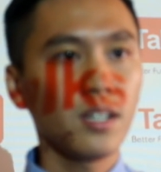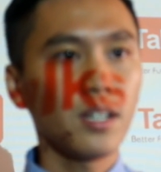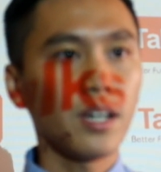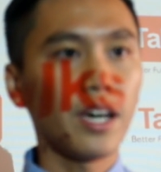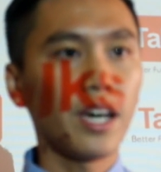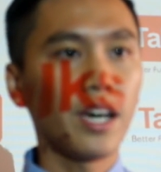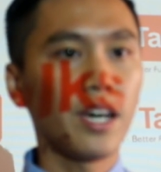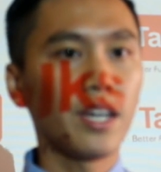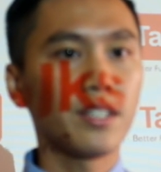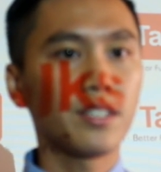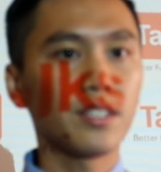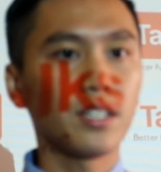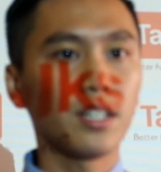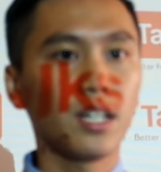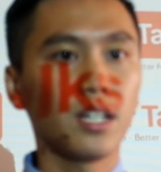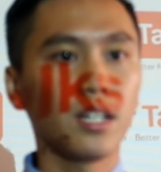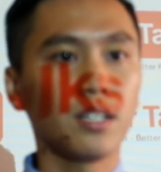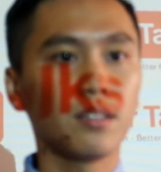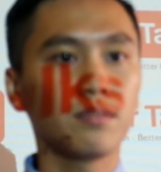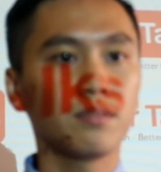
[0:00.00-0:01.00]
And
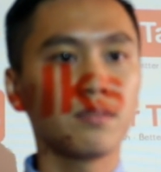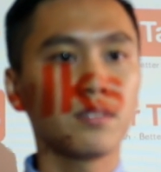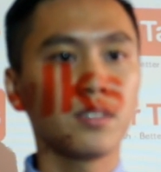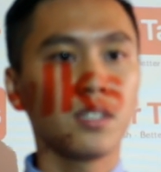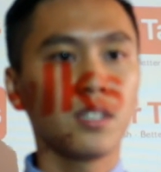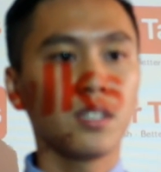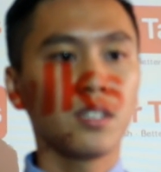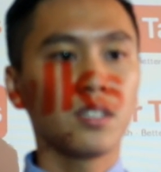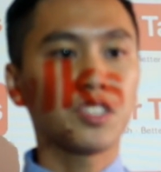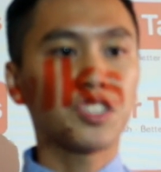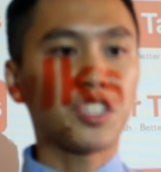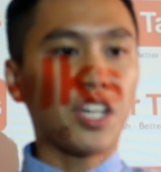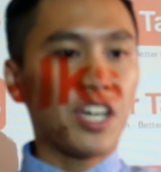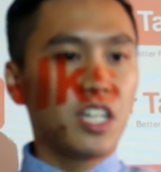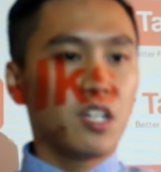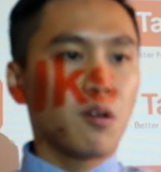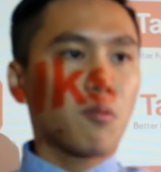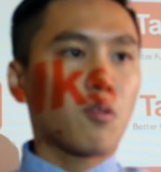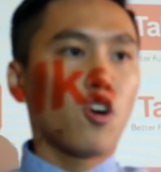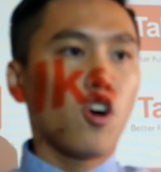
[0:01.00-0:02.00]
stay
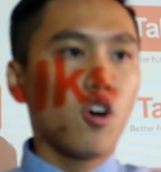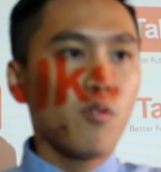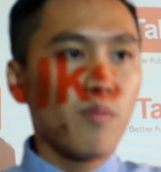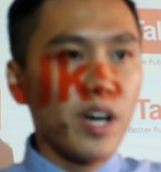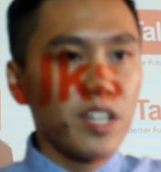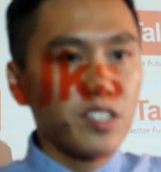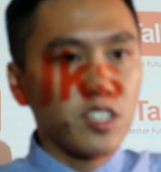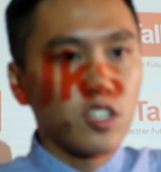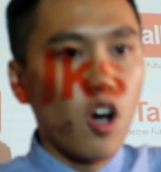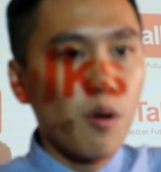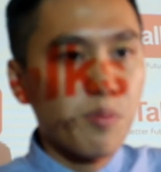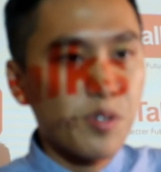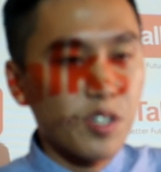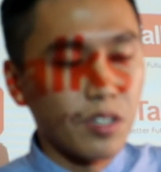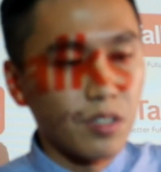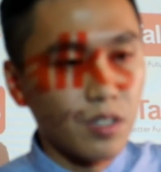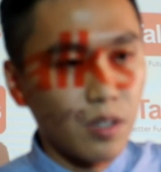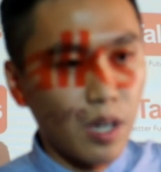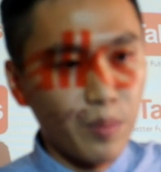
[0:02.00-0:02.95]
in Oklahoma is an option.